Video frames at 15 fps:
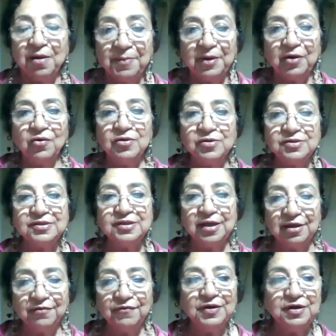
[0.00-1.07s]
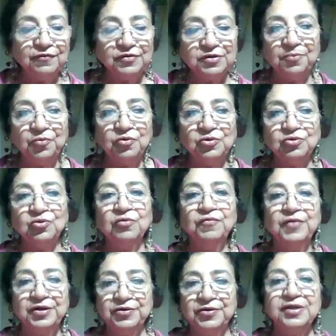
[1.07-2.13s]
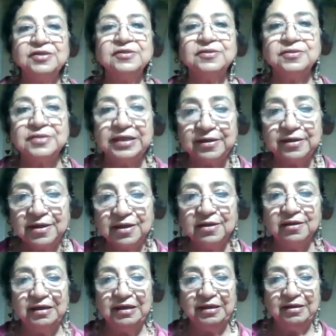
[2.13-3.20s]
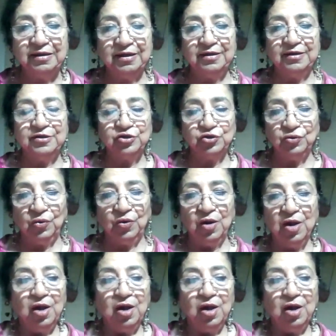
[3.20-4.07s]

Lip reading: because even if suppose you have addressed technically an issue,